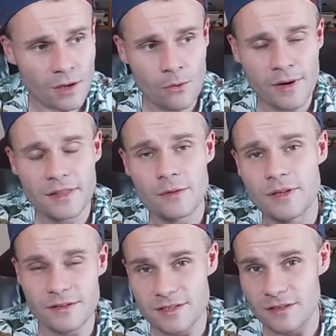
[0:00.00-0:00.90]
right now
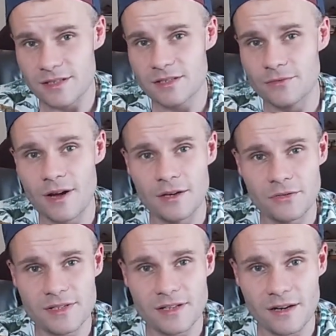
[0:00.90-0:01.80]
there is a list of
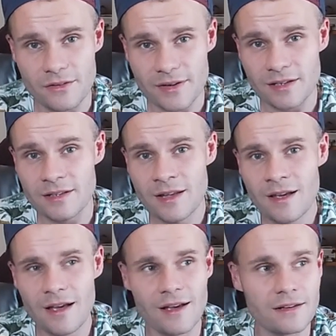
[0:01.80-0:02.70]
countries that are greenlit,
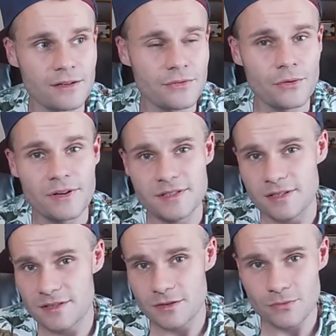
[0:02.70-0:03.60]
and if you are a
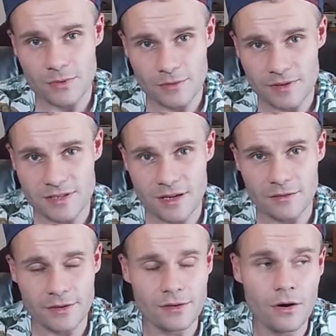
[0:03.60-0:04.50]
citizen of one of these
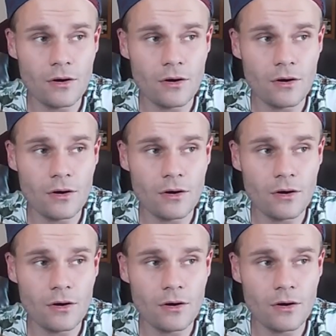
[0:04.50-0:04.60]
countries,